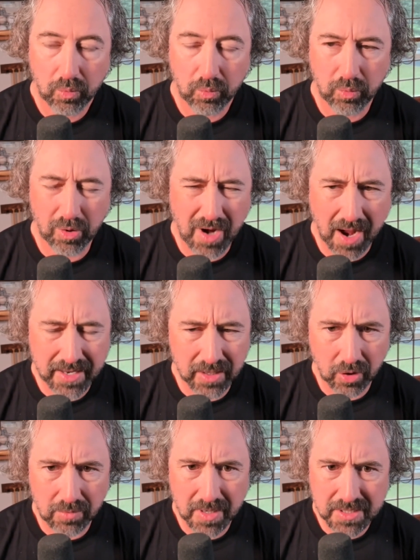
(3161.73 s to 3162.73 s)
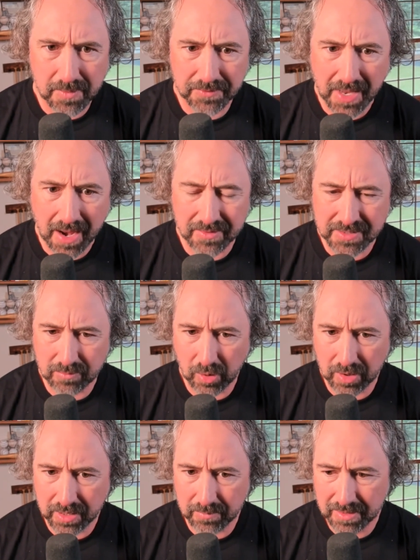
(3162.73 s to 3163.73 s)
we're not going to learn much about the housing
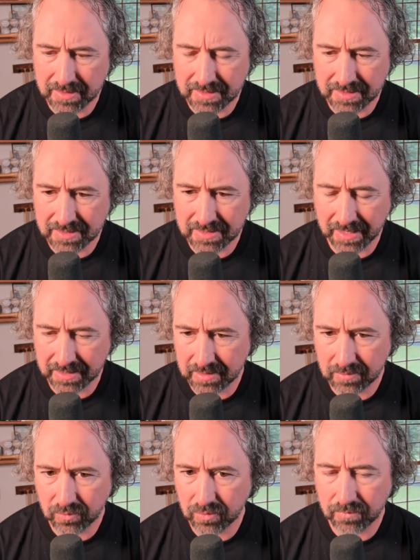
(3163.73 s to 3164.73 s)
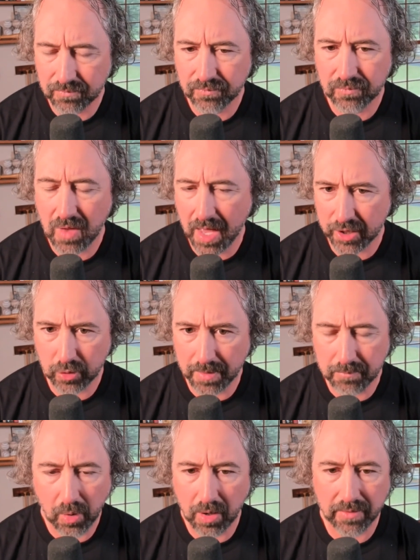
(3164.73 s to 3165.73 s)
market because this is like not a
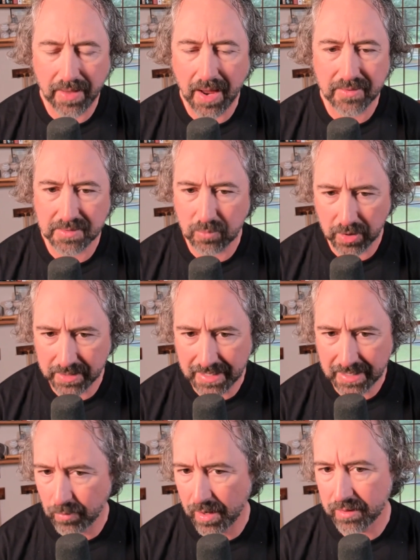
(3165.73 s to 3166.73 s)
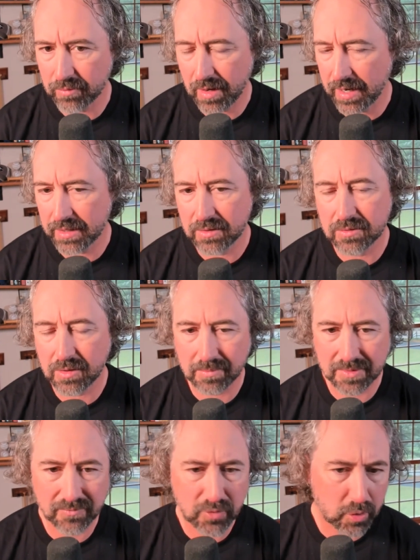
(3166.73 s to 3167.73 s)
great part of the housing market anyway, right? In
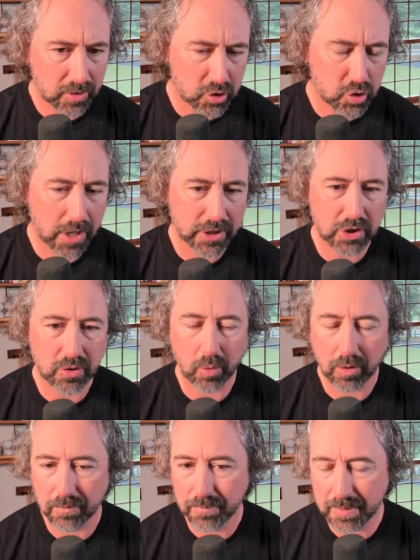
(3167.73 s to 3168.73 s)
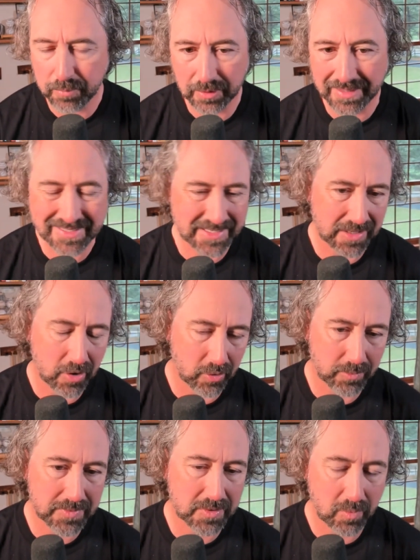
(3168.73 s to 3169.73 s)
terms of new construction or people listing homes,